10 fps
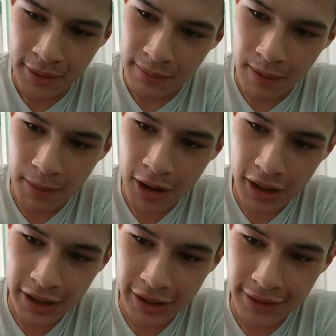my
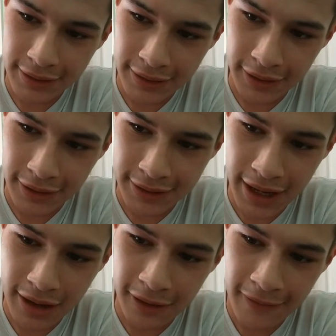mod here it's your
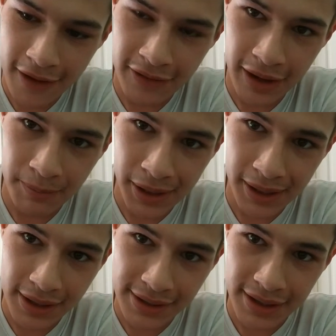standard 510
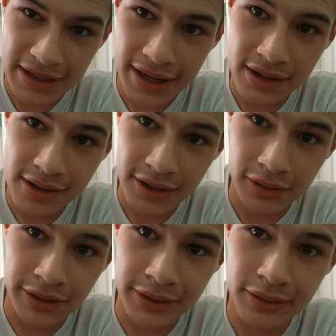pin as I said
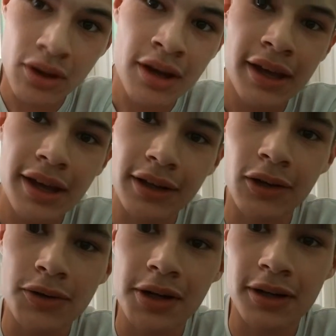so it's it
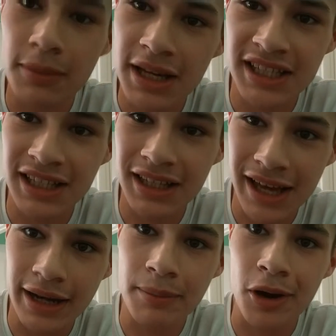goes on to
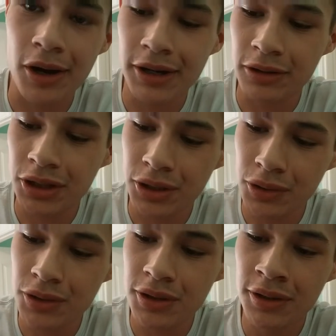basically any mod you
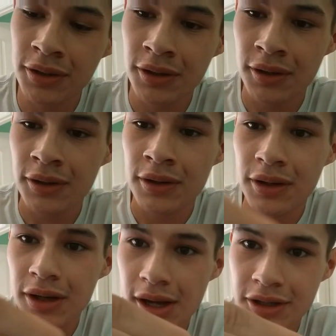choose
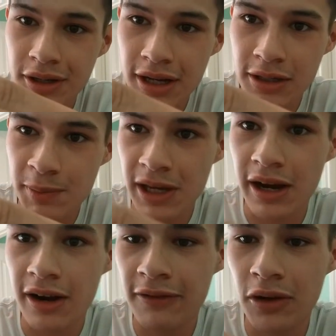you got your nice big
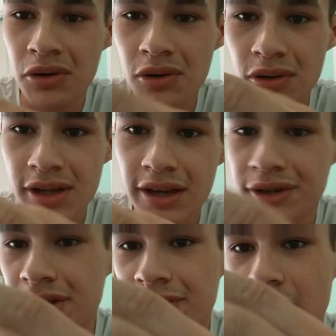airflow holes I usually